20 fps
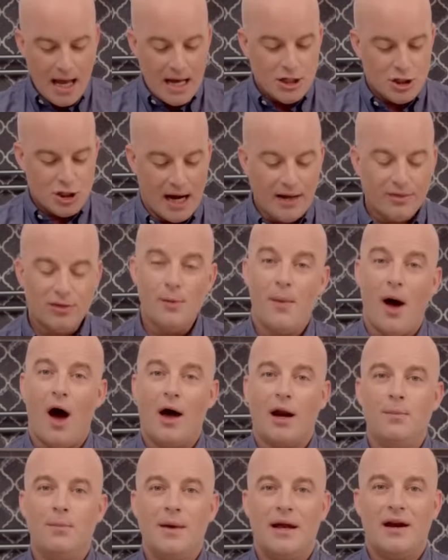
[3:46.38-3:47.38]
Check the
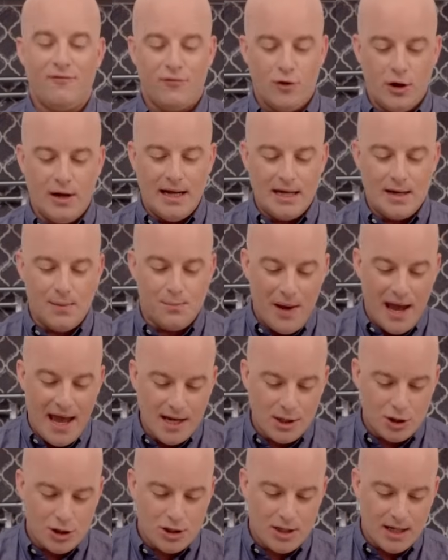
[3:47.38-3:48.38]
bottom, and if you need to
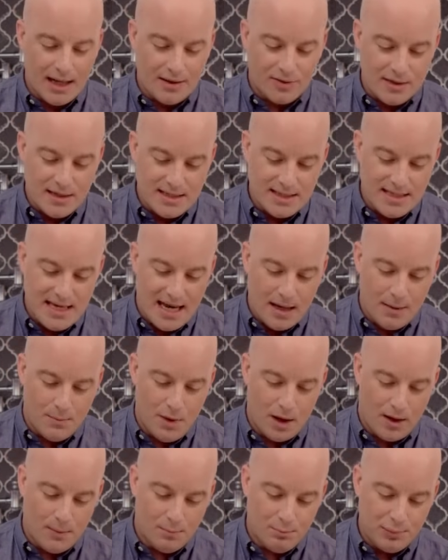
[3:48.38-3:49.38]
pinch to get the seam
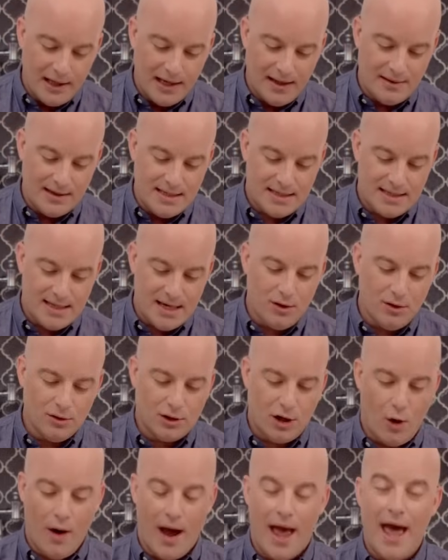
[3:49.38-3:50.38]
completely sealed,
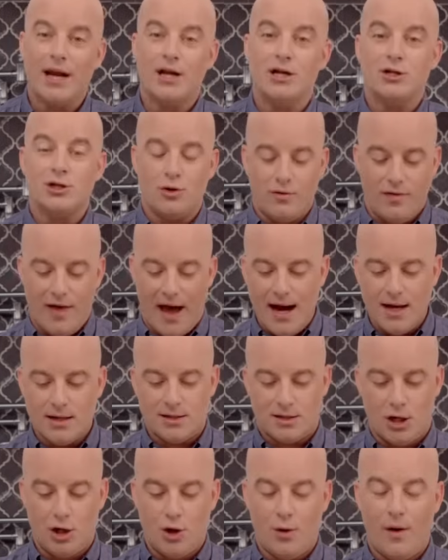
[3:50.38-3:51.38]
go ahead and do that
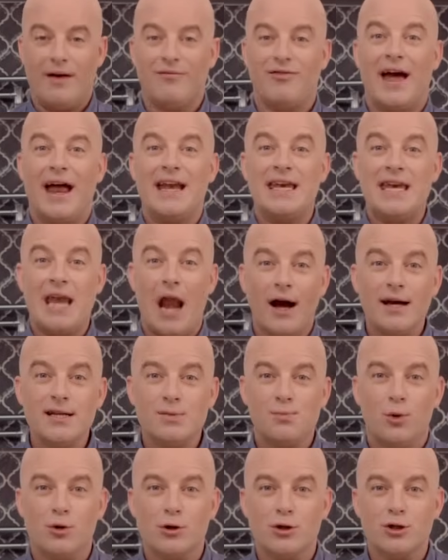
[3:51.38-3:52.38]
so you have that nice
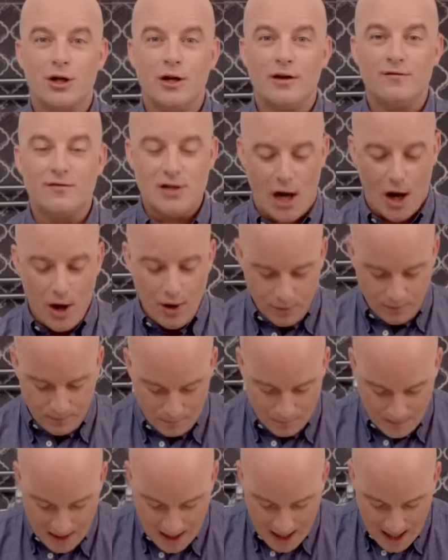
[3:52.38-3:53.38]
portion of dough.
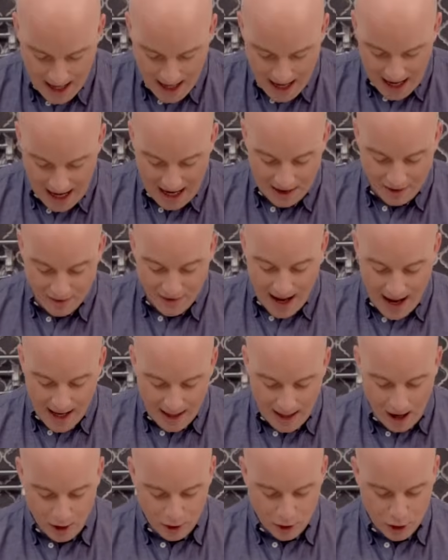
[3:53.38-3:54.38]
And
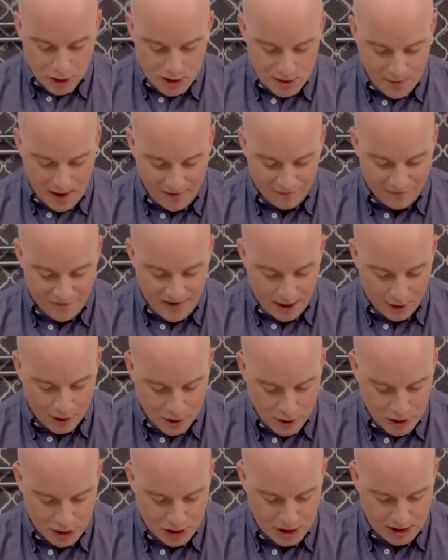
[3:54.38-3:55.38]
then I'll use my
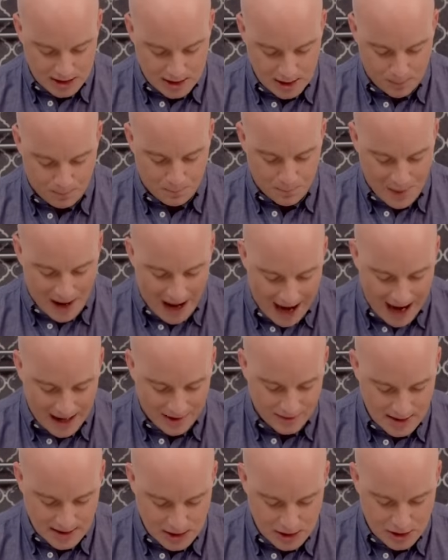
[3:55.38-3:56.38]
fingers just to
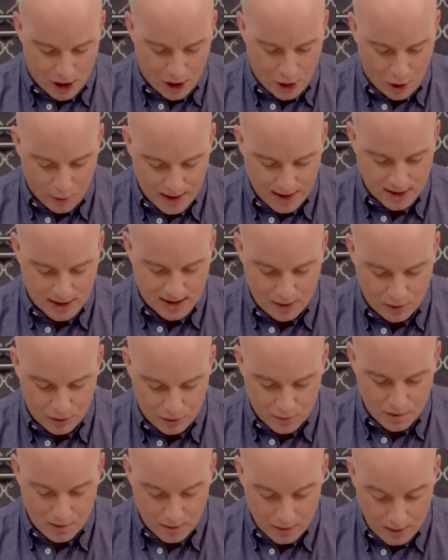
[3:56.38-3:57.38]
pat this dough into
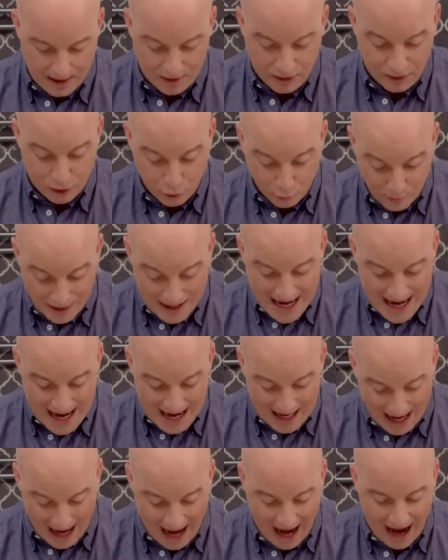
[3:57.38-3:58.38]
a
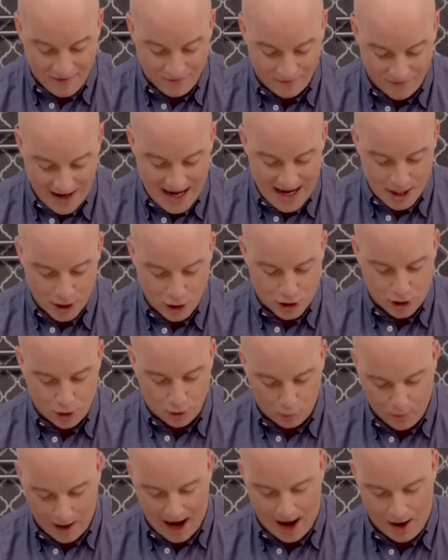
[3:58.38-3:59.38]
3.5-inch
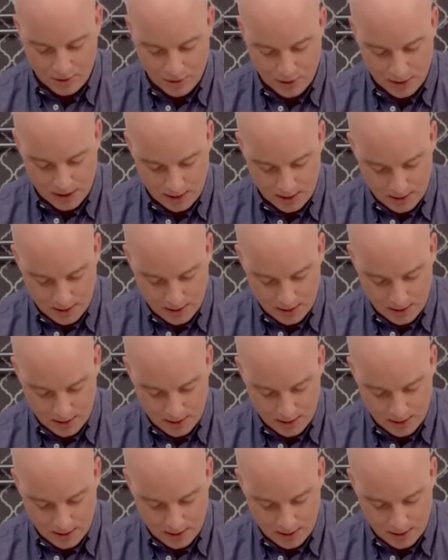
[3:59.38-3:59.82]
round.